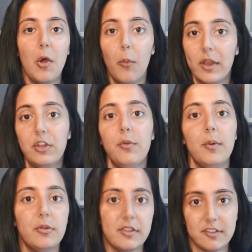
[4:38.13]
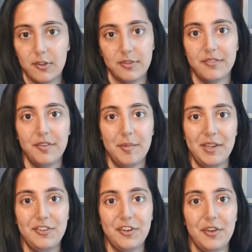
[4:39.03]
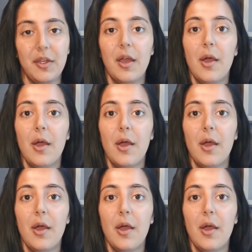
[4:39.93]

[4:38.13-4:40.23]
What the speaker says: When you will disclose information,